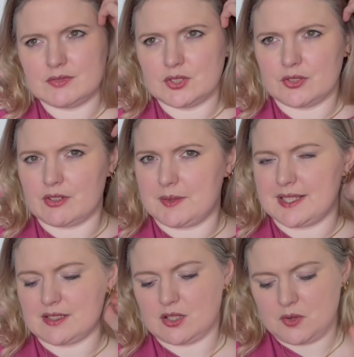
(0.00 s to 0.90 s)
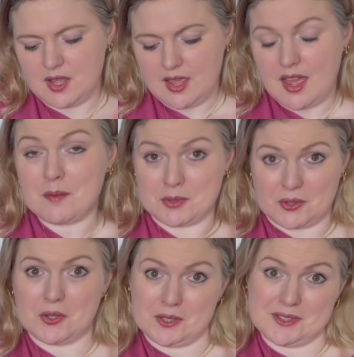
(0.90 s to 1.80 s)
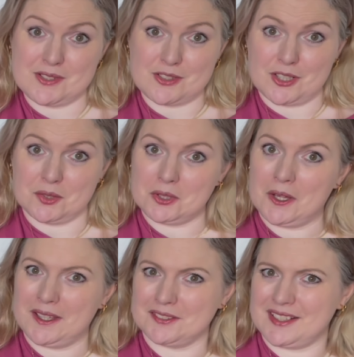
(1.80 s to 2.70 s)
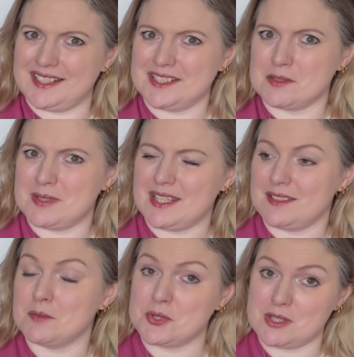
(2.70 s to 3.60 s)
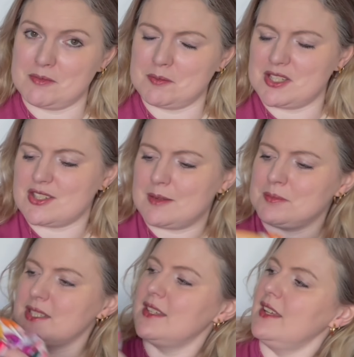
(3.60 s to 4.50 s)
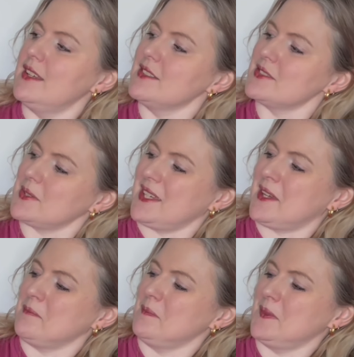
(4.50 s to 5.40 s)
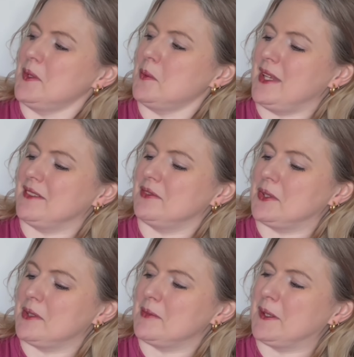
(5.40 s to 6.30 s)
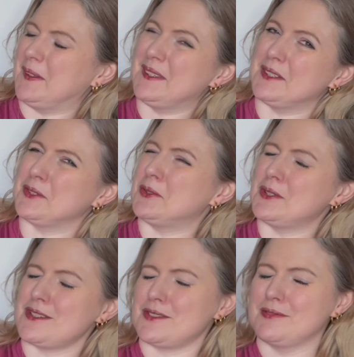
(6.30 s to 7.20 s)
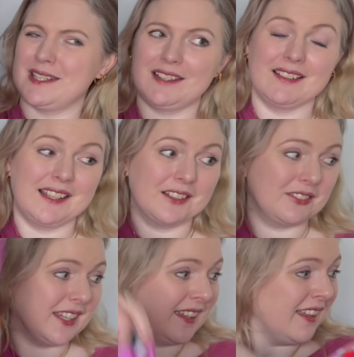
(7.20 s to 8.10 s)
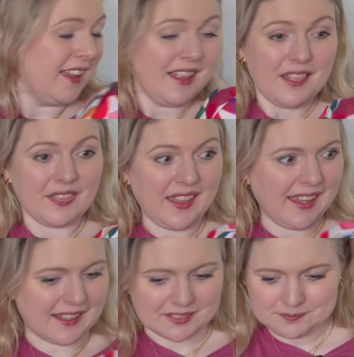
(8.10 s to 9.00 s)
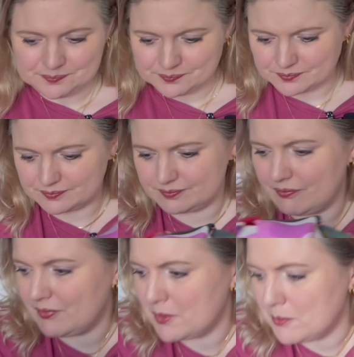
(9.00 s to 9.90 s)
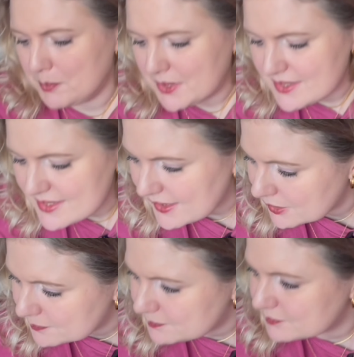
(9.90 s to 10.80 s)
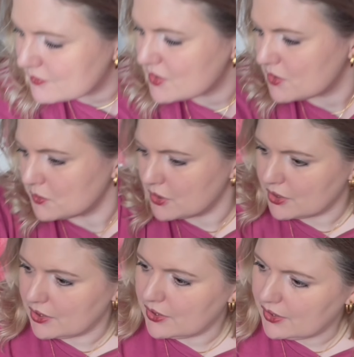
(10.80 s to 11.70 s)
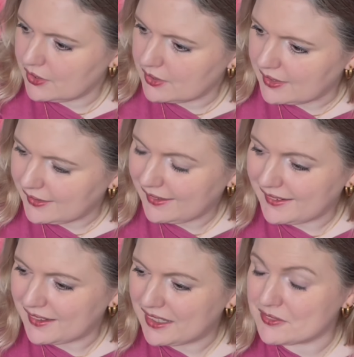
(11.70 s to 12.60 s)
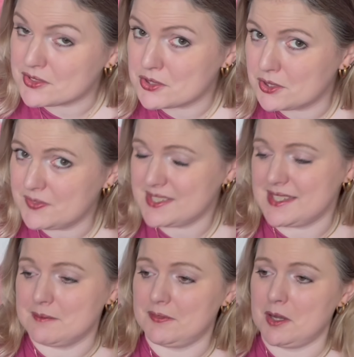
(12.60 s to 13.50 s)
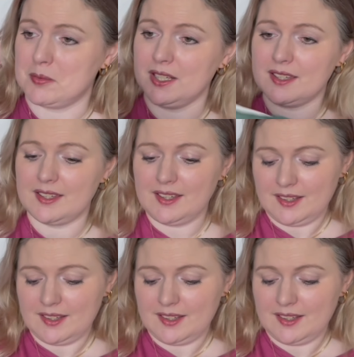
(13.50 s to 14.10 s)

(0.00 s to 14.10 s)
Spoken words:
2 or 3 weeks ago, but they're all in the studio now and ready to be, most of them have been shipped. So yeah, no waiting for them now. They're gorgeous, really lovely. Then I'll put this here. So now I have 2 of the same fabric.